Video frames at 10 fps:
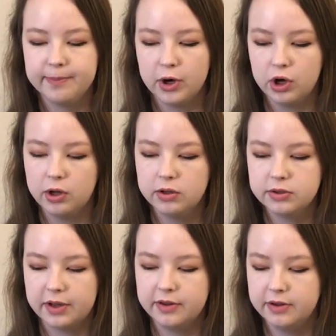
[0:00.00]

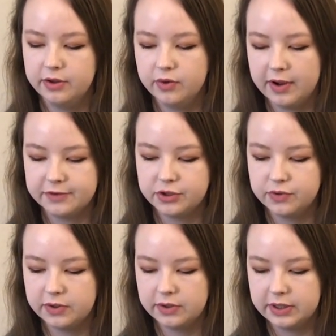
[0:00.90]
ball, you don't have to
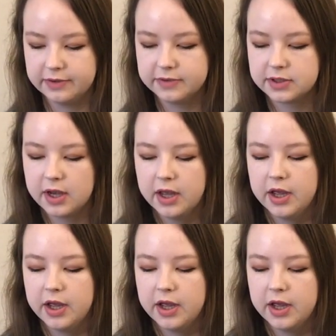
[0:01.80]
do the leaves.